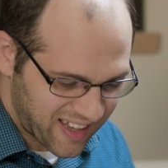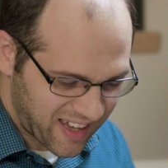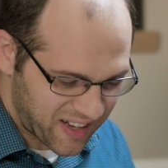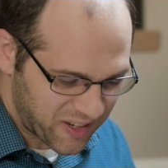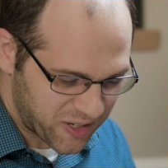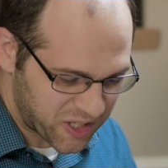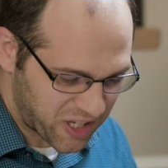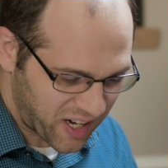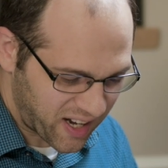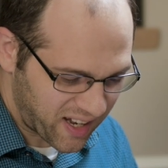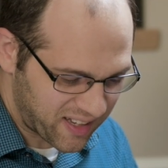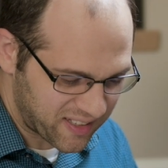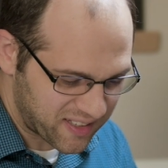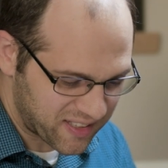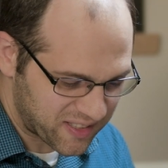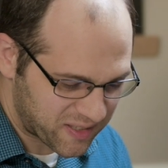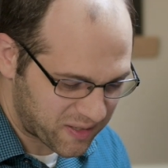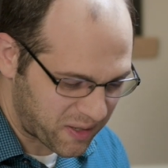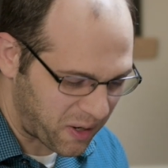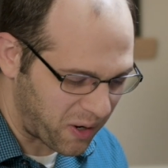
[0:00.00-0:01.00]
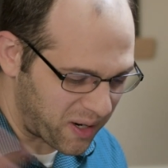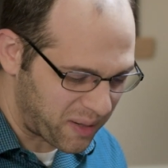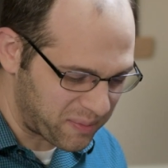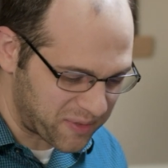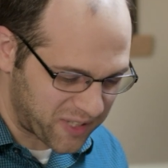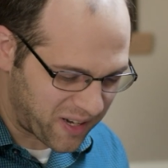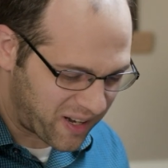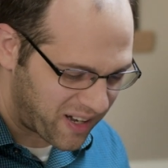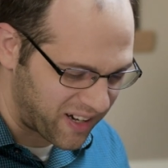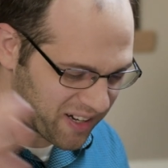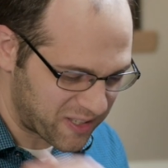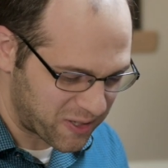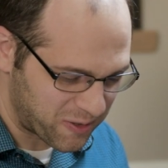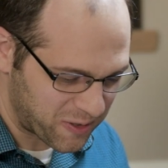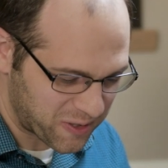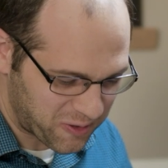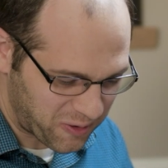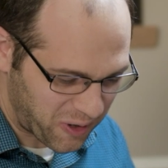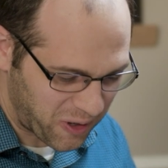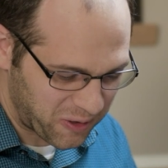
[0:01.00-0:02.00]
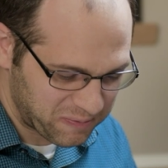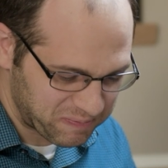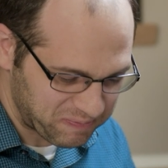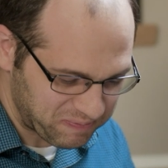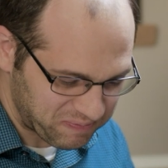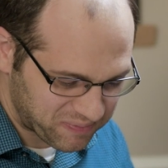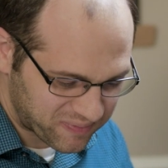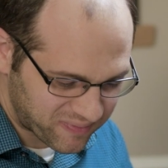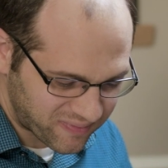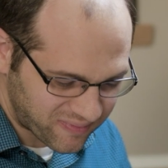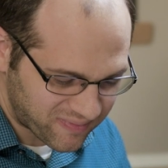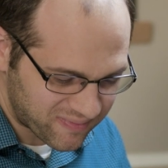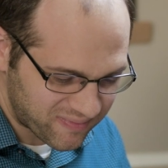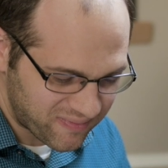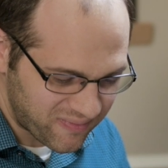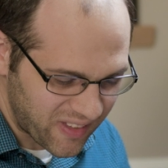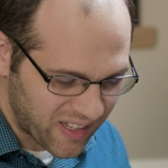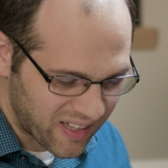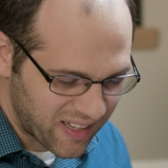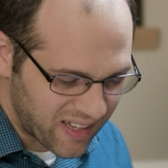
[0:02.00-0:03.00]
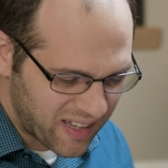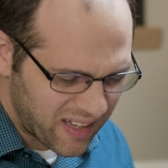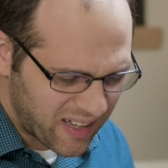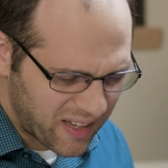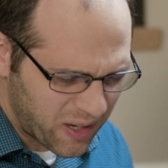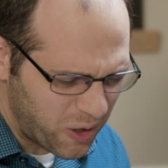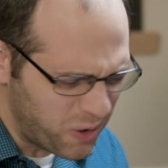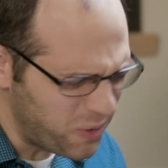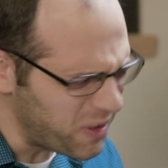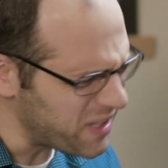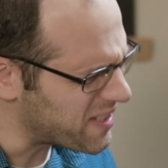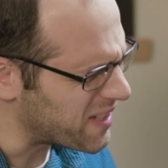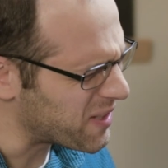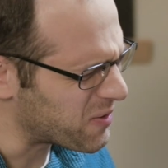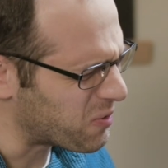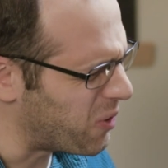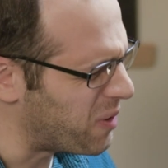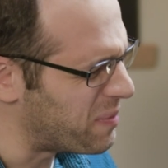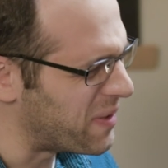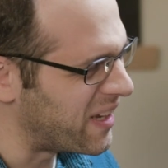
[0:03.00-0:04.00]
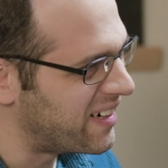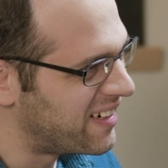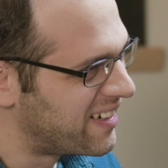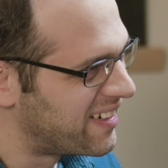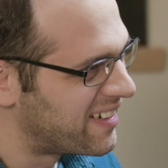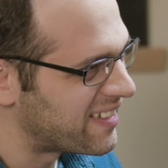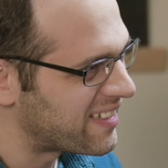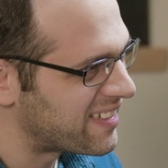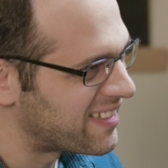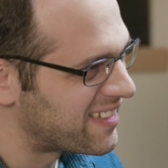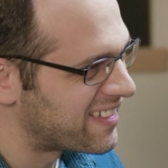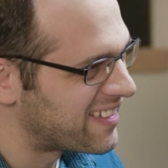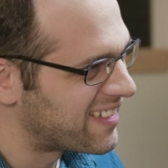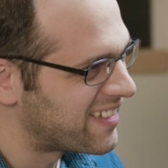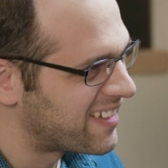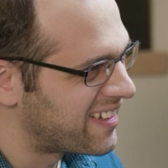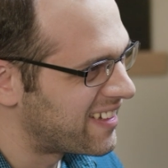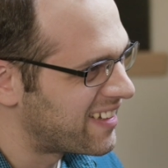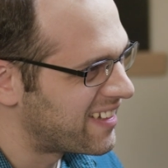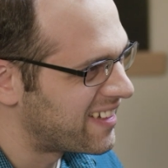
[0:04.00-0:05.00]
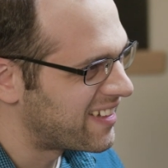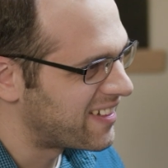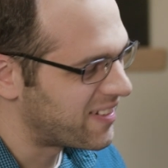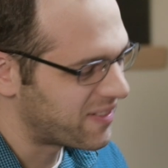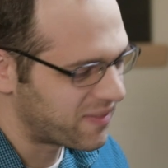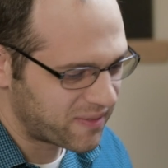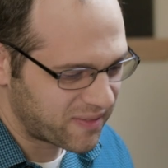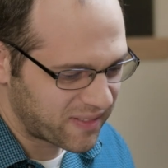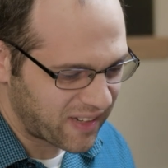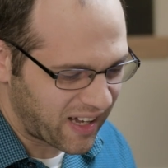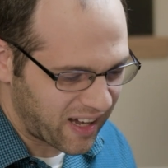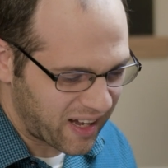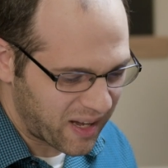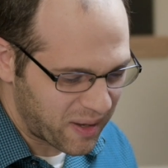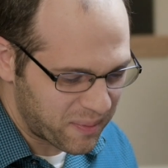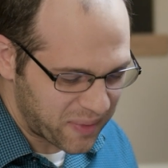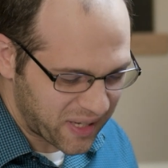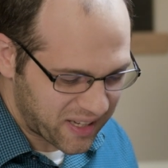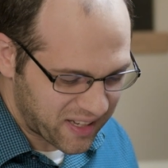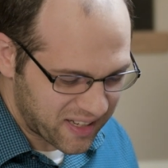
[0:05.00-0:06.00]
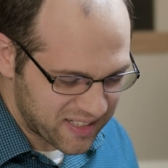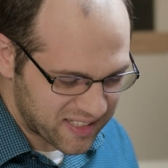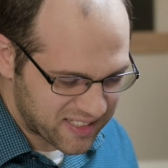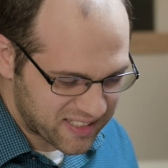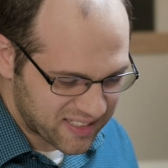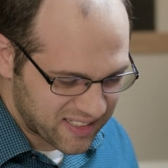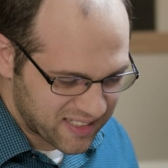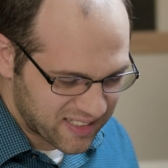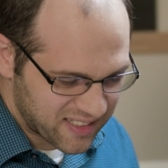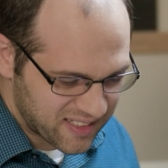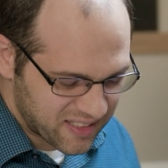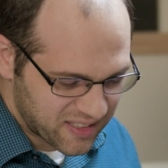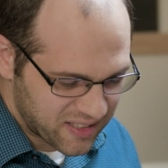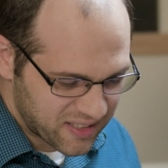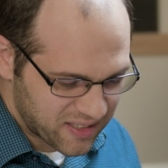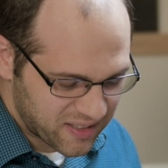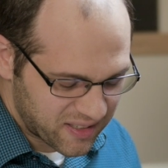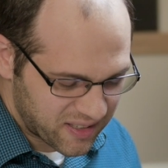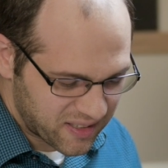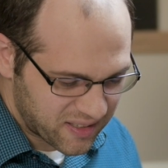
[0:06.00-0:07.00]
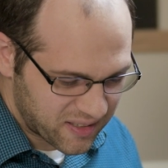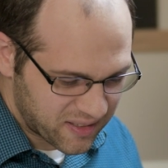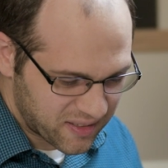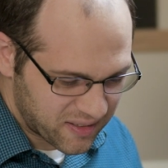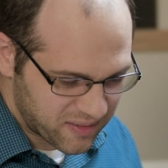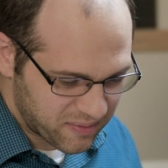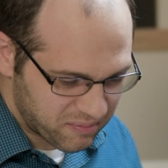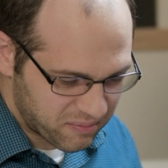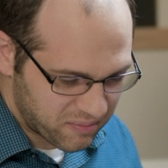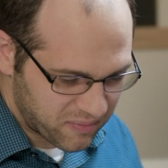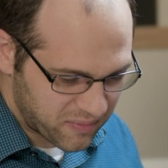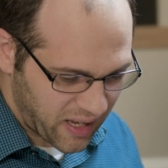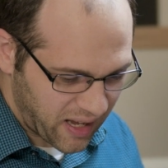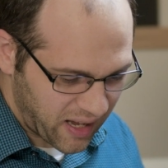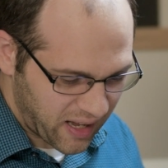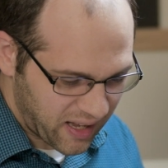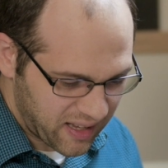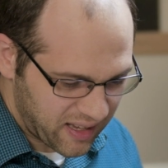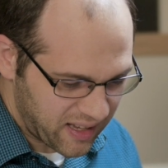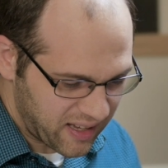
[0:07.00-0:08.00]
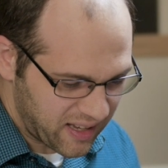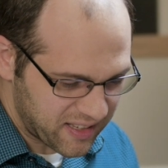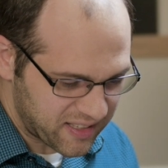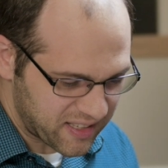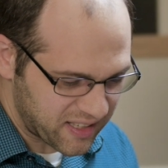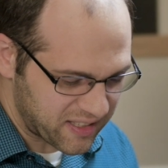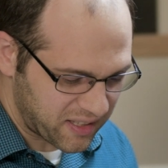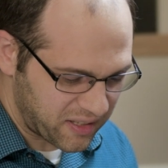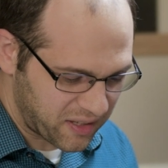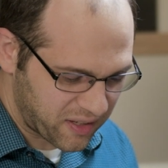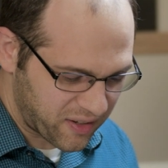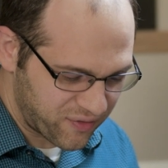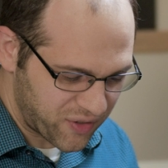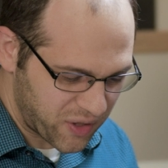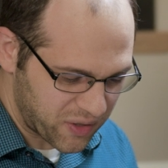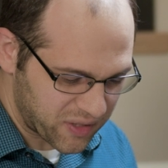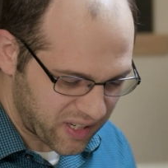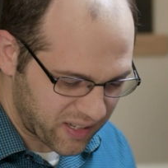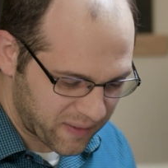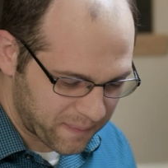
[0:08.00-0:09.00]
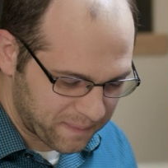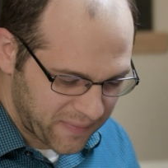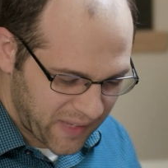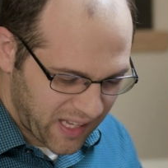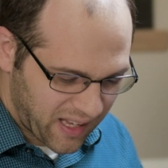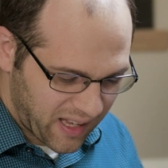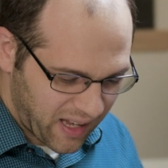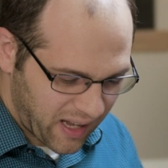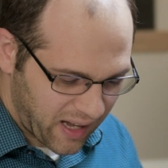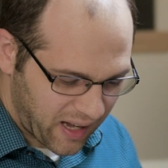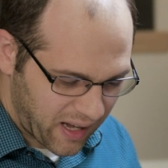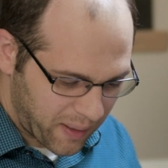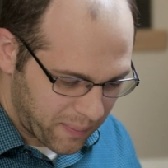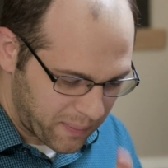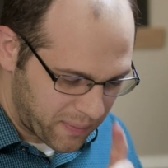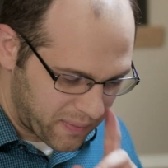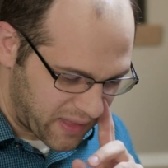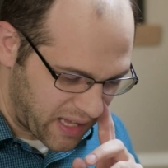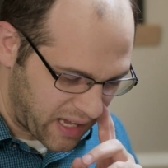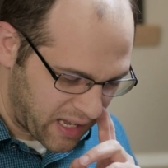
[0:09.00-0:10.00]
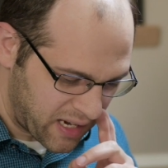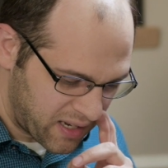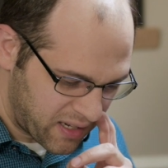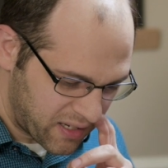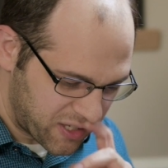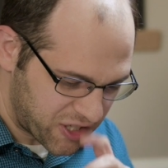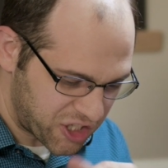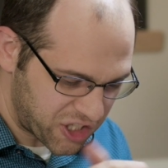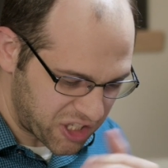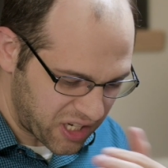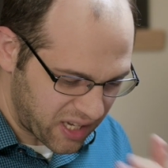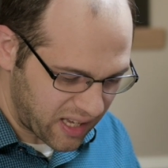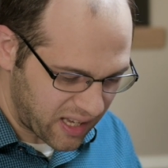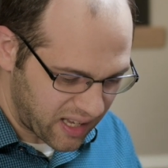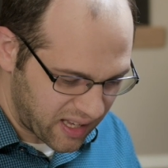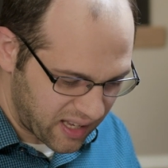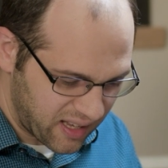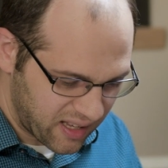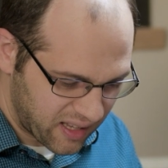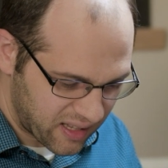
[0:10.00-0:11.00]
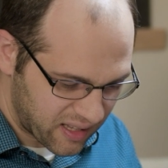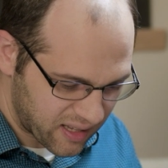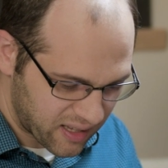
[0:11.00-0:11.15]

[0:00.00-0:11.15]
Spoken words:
And her child is caught up to God into his throne. Who is this woman? Because it's a little confusing. Then the